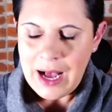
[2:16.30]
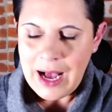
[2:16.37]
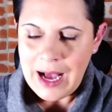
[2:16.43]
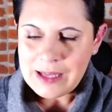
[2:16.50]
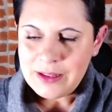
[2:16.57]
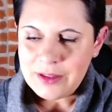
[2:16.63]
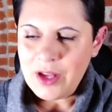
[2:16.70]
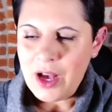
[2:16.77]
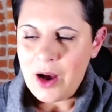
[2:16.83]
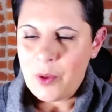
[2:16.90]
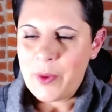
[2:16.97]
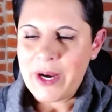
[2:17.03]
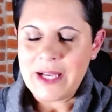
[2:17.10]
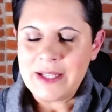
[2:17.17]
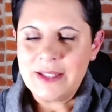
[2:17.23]
I thought
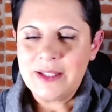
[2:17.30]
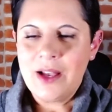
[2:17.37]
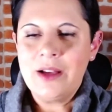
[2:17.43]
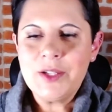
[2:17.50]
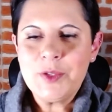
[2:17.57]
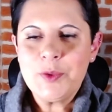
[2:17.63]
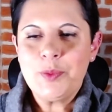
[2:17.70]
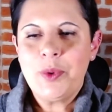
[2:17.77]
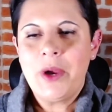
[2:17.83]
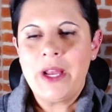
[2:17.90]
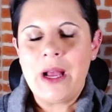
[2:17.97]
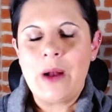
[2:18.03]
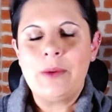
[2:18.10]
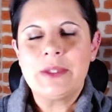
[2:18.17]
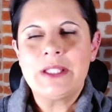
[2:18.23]
when I saw the
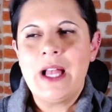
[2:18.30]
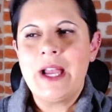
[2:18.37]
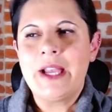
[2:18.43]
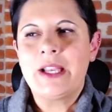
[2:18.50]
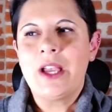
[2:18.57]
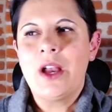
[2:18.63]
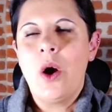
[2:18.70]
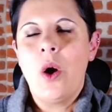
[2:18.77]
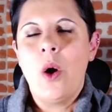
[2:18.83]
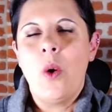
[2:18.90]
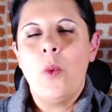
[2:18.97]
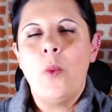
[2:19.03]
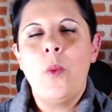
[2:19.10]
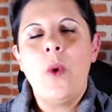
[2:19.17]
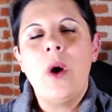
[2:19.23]
spread, I was like,
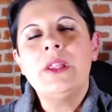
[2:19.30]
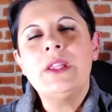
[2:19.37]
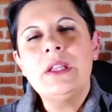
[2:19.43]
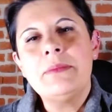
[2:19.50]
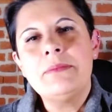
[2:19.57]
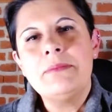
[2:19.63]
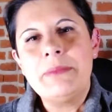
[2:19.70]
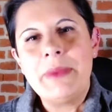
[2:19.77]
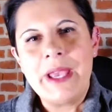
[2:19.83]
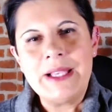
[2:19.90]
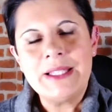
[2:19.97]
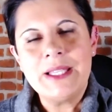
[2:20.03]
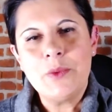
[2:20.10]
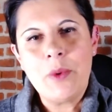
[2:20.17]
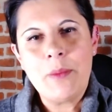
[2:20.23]
what an
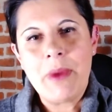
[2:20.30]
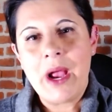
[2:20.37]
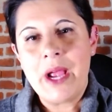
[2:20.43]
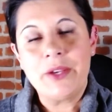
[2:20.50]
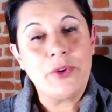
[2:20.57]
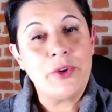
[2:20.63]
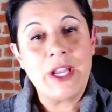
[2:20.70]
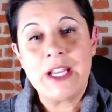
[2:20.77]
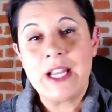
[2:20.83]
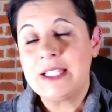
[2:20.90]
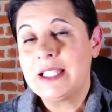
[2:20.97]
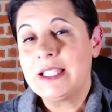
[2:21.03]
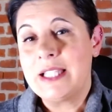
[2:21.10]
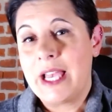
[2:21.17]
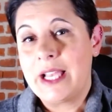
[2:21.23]
amazing reminder. And
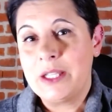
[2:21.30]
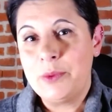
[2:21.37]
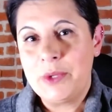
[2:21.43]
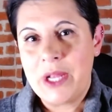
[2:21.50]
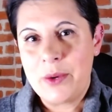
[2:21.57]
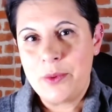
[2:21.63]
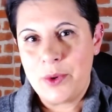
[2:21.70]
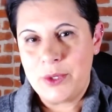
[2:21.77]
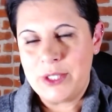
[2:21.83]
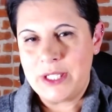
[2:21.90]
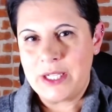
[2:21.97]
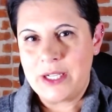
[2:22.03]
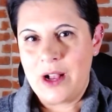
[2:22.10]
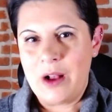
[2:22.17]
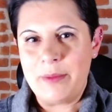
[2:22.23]
that's exactly what I wrote in
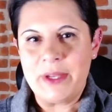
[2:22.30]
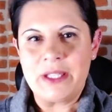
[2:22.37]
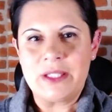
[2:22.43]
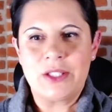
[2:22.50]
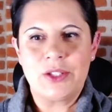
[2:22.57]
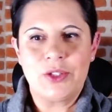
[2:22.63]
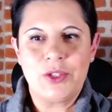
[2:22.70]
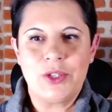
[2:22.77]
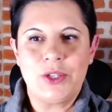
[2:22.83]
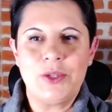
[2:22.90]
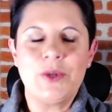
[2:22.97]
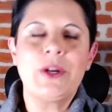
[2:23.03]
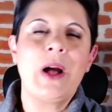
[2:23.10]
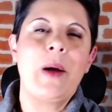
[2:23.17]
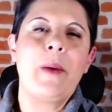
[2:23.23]
the comments
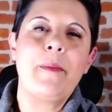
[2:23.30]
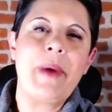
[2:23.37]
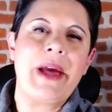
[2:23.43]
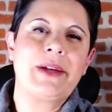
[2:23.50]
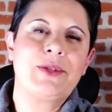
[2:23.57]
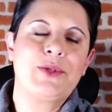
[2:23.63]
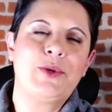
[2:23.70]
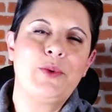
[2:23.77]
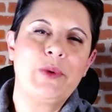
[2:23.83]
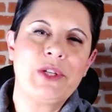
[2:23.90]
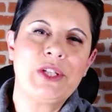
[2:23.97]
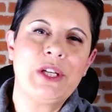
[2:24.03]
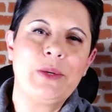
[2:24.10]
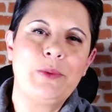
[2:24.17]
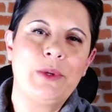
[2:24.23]
to come back to when
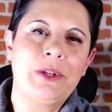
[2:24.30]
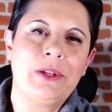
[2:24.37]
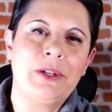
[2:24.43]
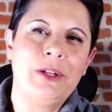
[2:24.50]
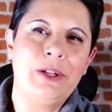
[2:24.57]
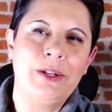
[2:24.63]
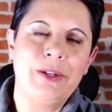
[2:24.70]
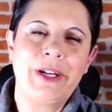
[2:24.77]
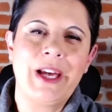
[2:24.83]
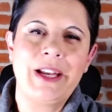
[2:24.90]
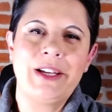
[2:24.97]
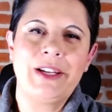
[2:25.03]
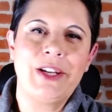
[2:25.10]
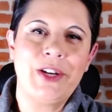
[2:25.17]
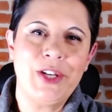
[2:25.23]
she will look at
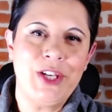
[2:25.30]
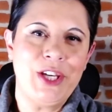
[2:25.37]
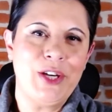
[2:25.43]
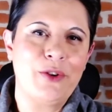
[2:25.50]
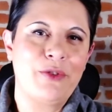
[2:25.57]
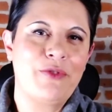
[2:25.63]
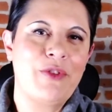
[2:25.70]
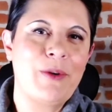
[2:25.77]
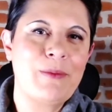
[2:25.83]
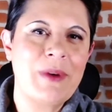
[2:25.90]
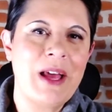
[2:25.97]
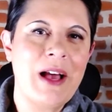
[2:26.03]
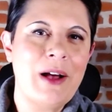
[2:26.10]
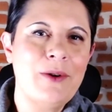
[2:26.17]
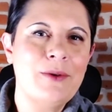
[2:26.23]
it a year from
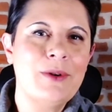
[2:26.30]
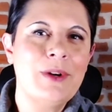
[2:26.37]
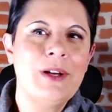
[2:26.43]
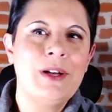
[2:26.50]
now.